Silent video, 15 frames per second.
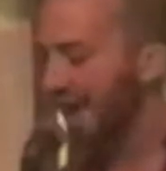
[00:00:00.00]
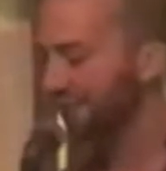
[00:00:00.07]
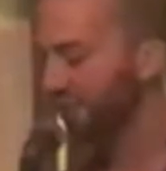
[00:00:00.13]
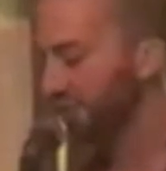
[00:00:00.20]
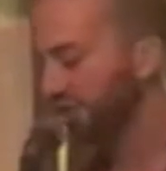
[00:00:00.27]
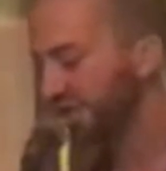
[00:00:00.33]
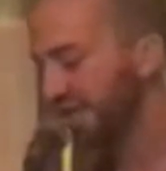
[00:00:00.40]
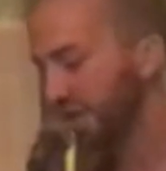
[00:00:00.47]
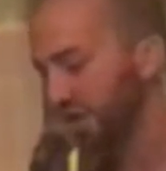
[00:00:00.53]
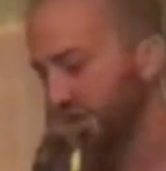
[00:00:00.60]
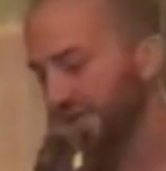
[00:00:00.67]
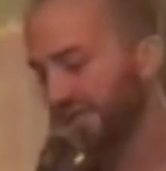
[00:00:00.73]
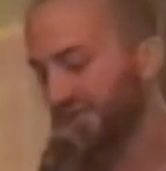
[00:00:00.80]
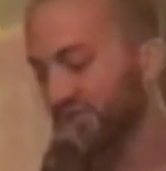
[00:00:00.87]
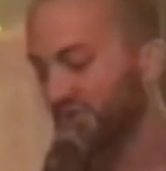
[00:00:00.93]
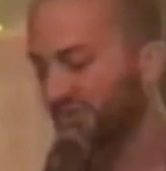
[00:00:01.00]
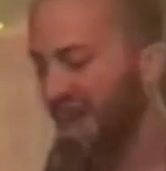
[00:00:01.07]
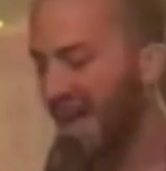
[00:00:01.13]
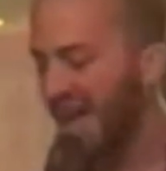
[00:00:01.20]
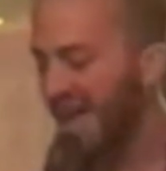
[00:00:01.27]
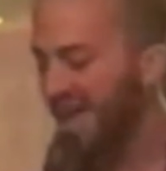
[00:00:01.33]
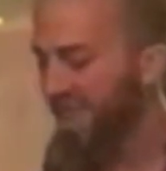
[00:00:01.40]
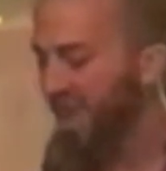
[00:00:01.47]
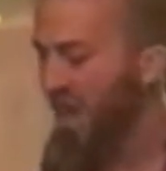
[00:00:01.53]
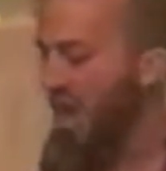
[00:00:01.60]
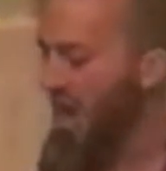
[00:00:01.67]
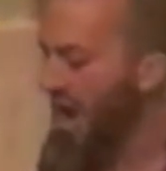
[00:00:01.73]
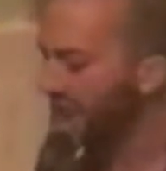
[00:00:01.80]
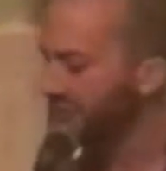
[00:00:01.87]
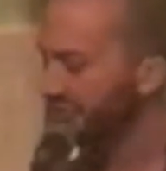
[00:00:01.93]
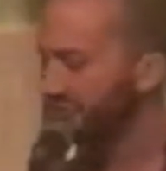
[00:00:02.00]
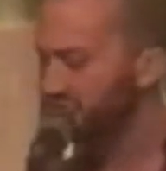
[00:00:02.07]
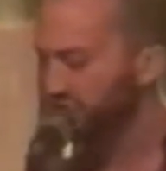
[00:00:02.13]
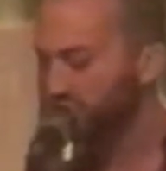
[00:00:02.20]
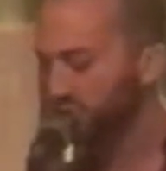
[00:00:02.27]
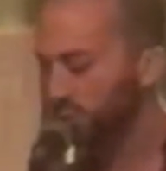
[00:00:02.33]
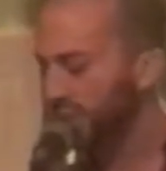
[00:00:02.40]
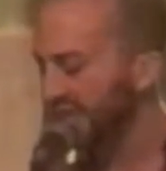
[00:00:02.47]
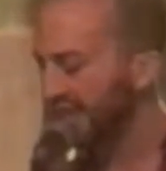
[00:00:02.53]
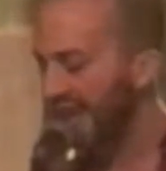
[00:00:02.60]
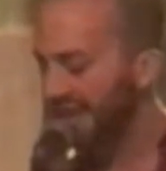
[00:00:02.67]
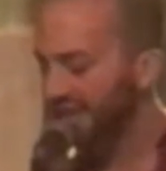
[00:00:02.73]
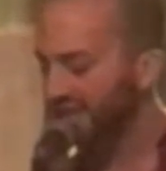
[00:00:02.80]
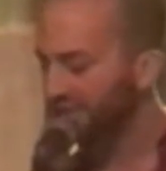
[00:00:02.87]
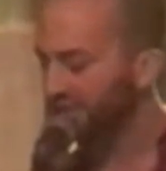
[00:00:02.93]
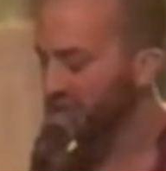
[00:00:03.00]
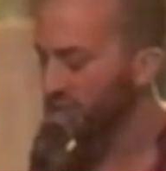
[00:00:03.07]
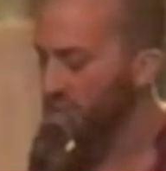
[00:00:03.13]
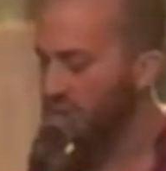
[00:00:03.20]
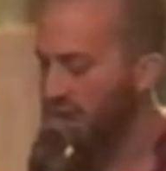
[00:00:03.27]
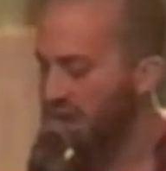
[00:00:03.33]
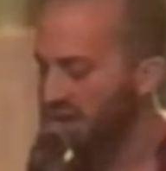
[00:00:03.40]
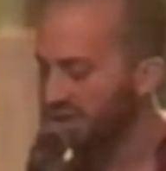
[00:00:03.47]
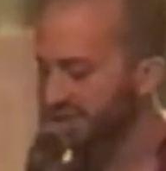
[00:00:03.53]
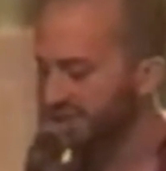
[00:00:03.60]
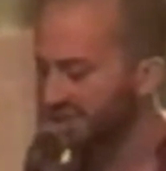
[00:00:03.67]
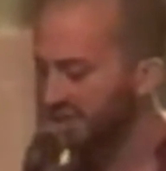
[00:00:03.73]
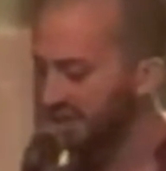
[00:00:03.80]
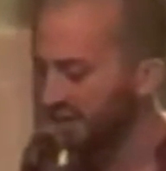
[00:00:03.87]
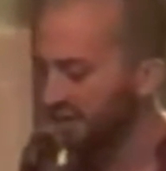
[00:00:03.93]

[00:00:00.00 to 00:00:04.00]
after year can survive off of your sweet and giving walls?